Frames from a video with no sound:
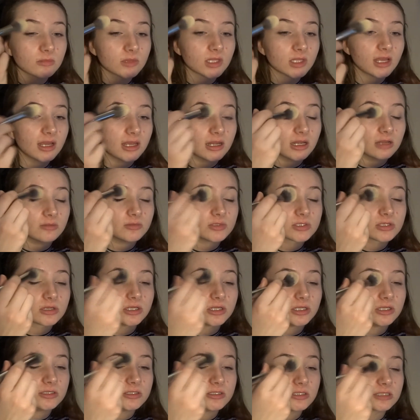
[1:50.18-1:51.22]
And I'm just going
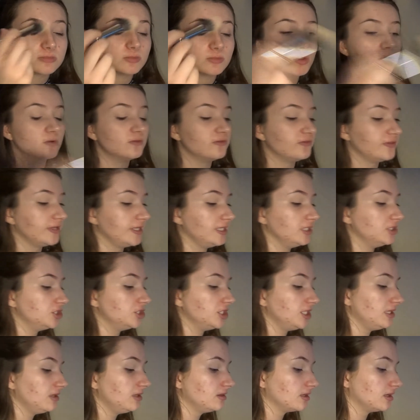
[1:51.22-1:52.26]
to use this Morphe
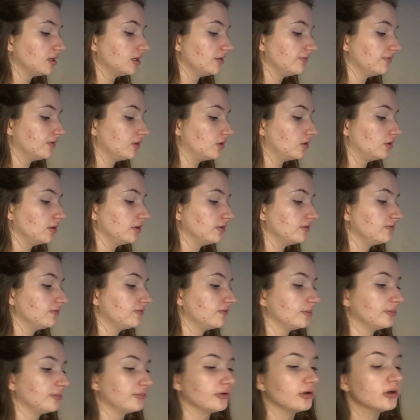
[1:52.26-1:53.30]

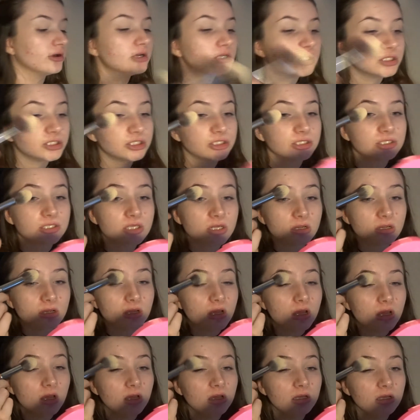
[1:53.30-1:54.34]
G35 brush
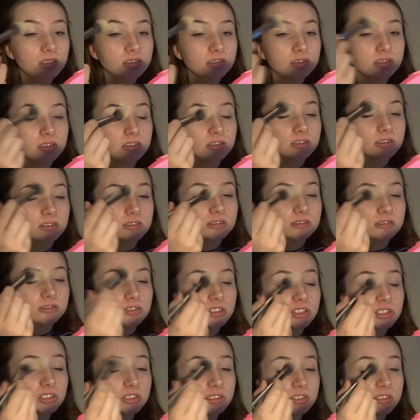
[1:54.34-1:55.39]
to just
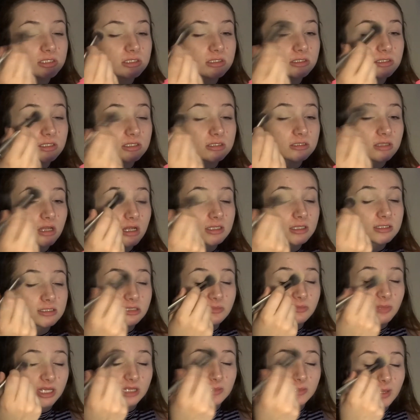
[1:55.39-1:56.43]
dust this
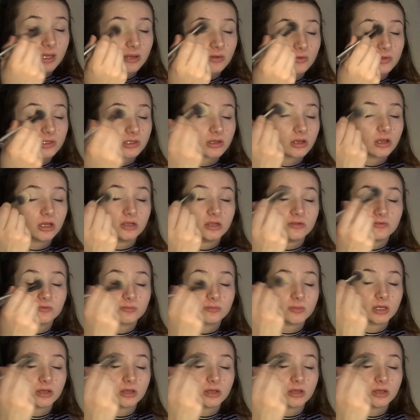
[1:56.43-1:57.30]
RCMA powder over my